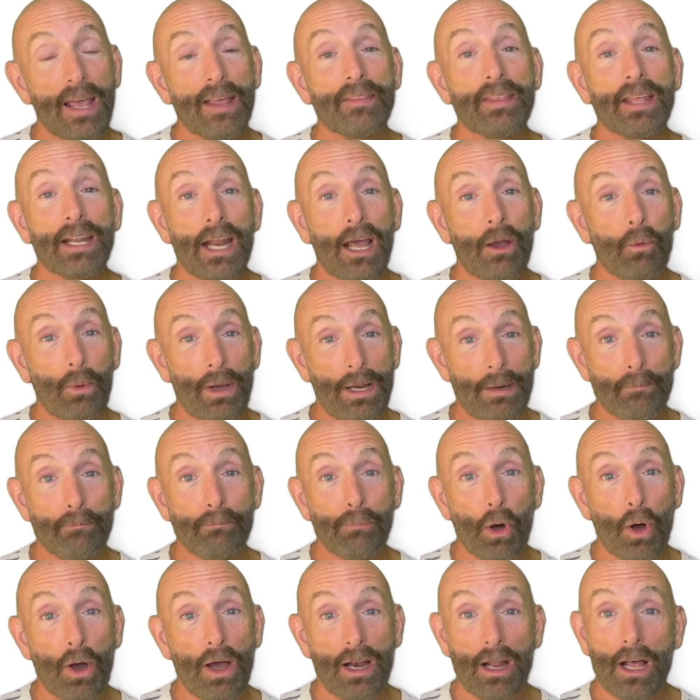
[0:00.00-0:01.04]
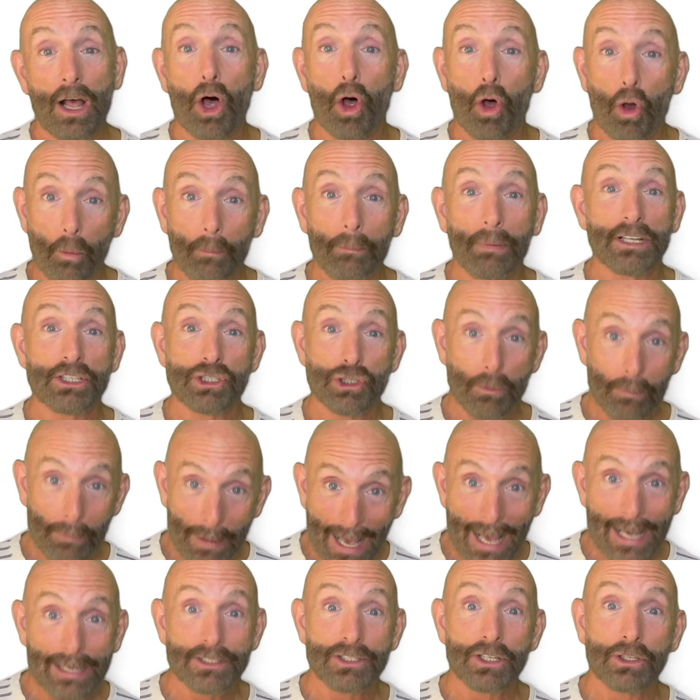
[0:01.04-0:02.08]
Then I went and bought a whole bunch of
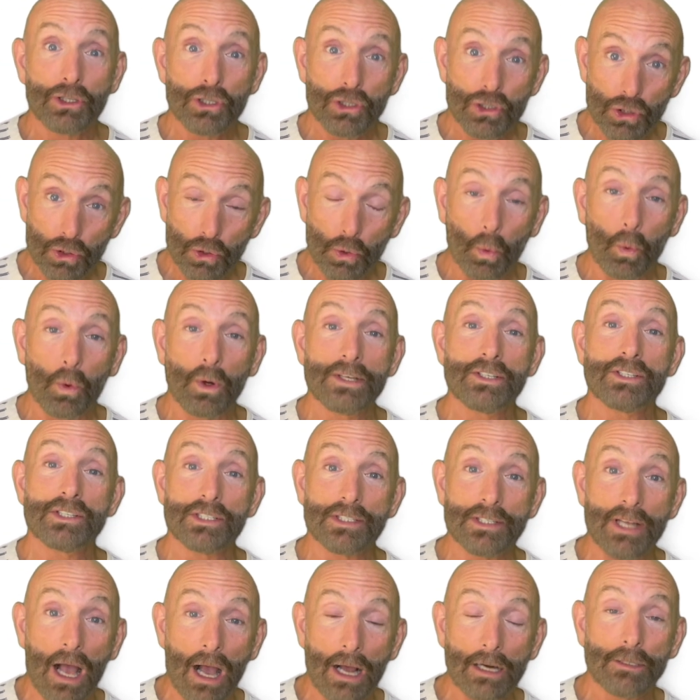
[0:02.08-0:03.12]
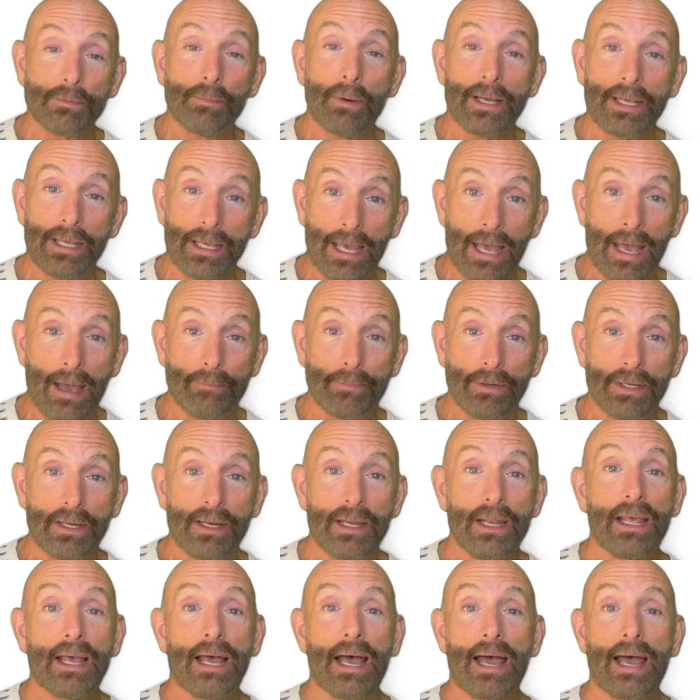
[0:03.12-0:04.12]
bags at the store and stocked my cabinet.